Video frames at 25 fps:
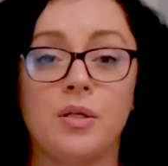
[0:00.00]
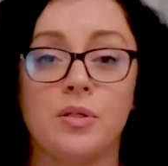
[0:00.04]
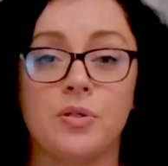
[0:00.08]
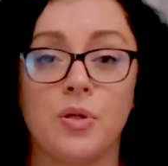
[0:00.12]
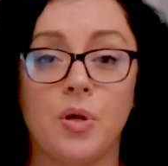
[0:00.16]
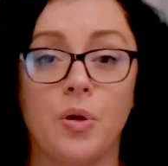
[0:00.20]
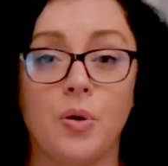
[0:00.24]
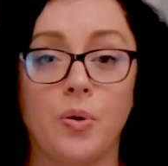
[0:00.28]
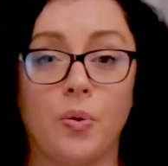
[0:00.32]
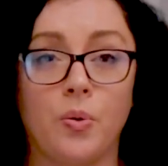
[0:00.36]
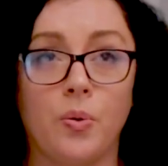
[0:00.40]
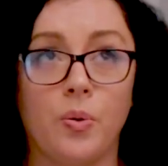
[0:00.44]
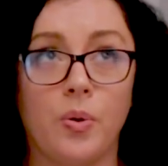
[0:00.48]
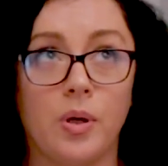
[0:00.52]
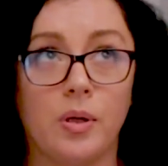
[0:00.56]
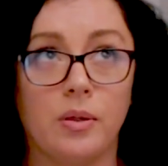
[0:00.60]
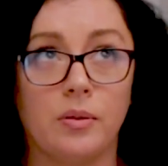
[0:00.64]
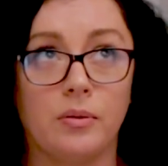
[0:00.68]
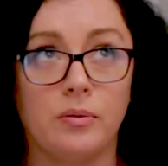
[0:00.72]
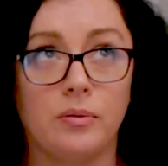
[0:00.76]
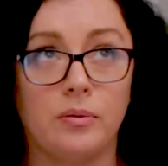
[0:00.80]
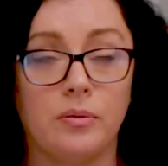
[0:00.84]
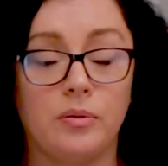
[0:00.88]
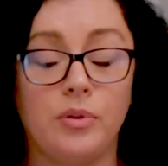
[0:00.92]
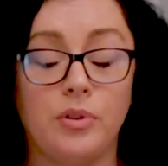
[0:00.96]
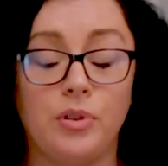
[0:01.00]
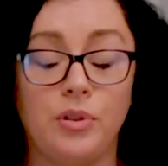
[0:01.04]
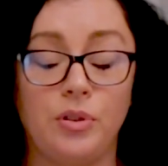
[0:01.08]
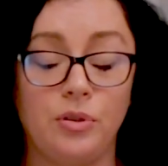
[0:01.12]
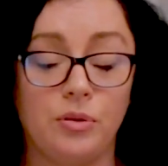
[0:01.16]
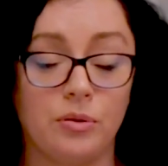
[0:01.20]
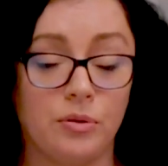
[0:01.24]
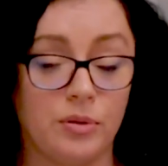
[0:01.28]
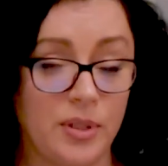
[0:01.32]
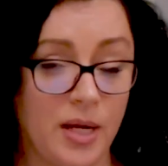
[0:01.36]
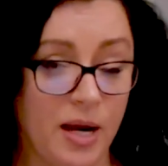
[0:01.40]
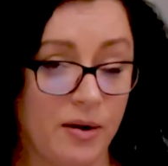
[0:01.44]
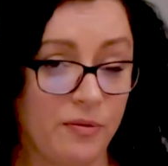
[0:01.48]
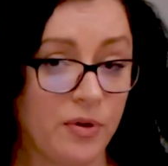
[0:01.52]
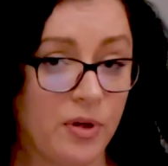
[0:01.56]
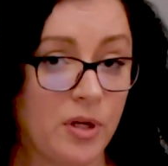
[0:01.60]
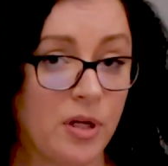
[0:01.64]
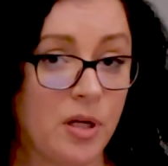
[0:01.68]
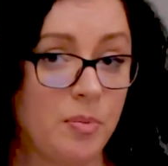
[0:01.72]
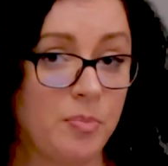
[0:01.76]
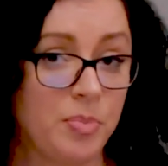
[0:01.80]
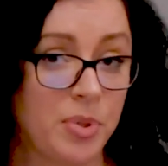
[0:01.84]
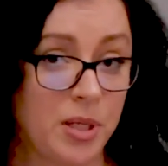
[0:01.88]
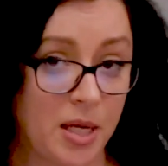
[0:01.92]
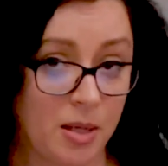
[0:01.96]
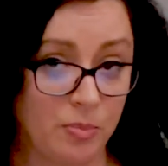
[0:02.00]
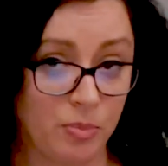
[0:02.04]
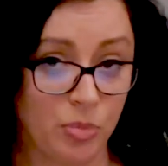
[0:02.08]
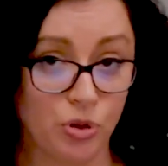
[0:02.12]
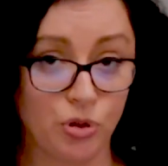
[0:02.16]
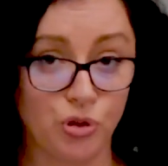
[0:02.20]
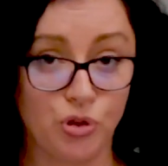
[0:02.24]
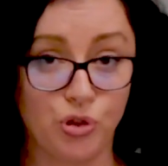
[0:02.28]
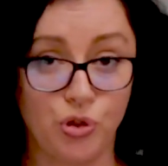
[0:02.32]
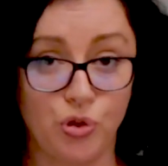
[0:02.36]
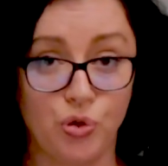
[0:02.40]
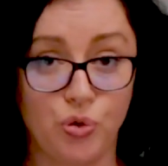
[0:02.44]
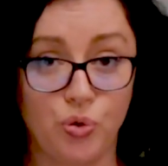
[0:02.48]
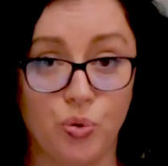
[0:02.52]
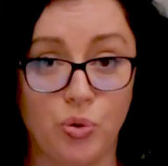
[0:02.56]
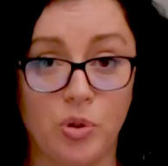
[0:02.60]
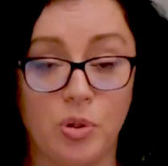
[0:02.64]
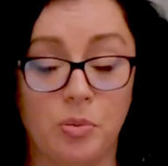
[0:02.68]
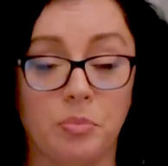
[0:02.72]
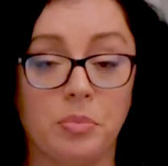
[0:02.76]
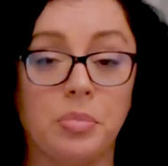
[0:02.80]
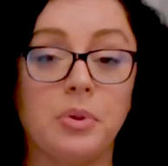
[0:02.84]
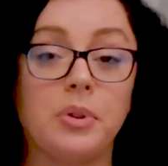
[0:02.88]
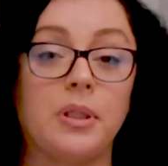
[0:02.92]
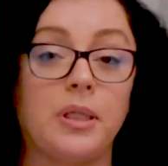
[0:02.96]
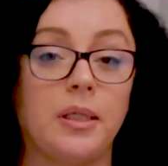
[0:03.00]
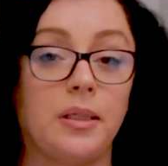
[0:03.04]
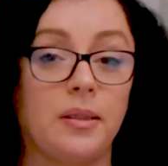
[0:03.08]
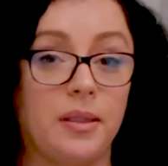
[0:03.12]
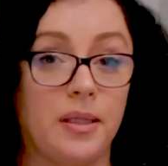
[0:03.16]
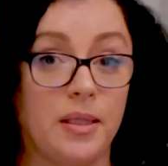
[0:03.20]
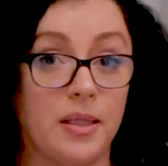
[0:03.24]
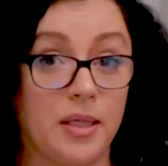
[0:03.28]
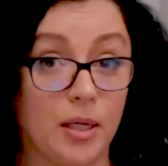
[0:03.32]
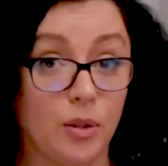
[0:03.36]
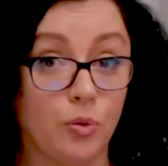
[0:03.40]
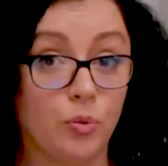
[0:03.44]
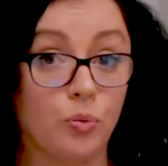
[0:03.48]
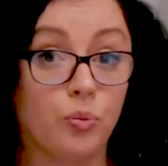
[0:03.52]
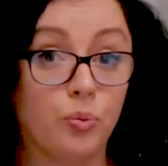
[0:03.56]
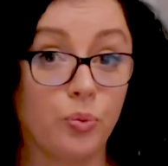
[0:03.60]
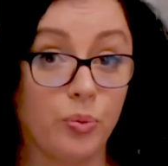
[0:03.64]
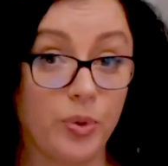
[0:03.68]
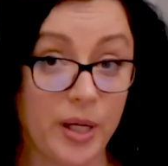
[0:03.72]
So you're never going to be able to completely get